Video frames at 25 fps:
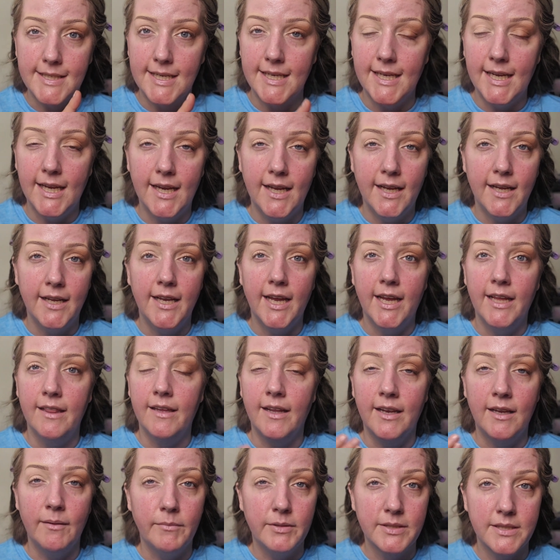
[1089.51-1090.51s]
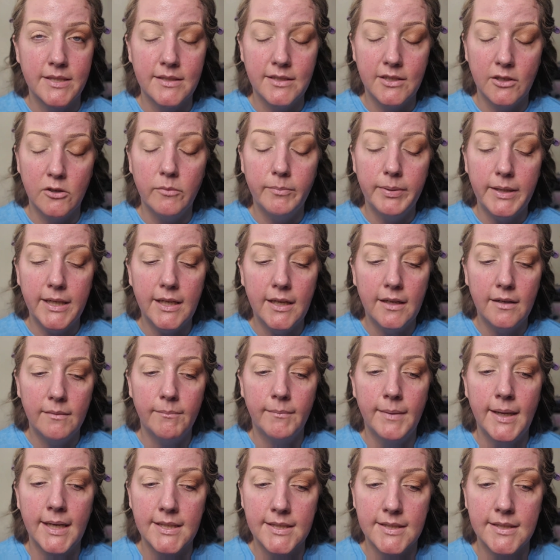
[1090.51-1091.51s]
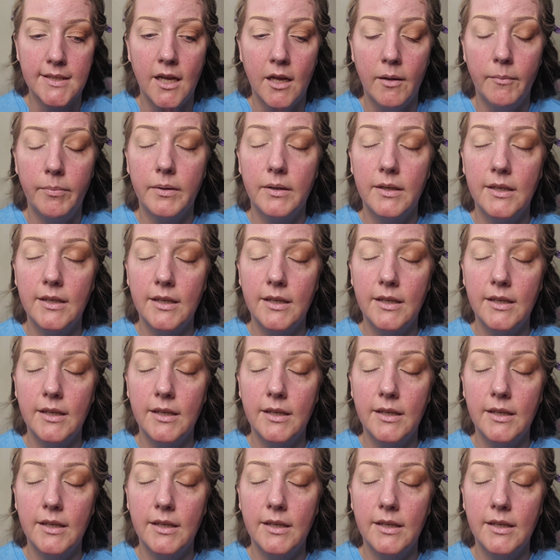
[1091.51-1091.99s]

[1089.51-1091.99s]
again and then it still be messed up,